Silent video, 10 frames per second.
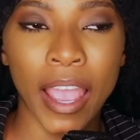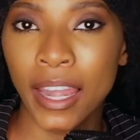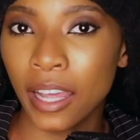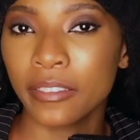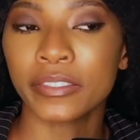I
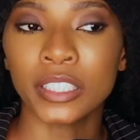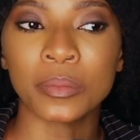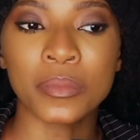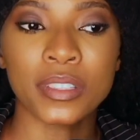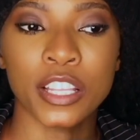love
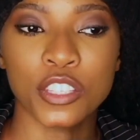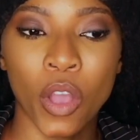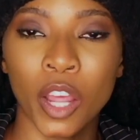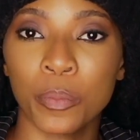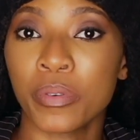films, and so
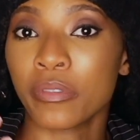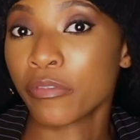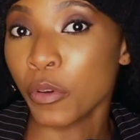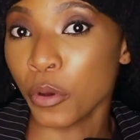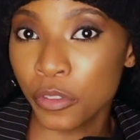I'd
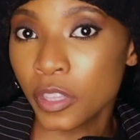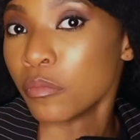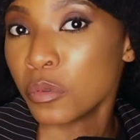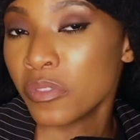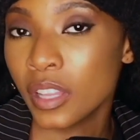prefer the
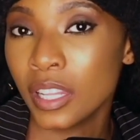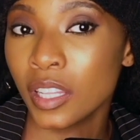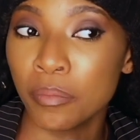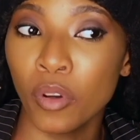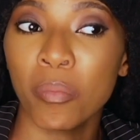movie than
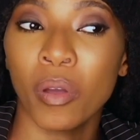the book.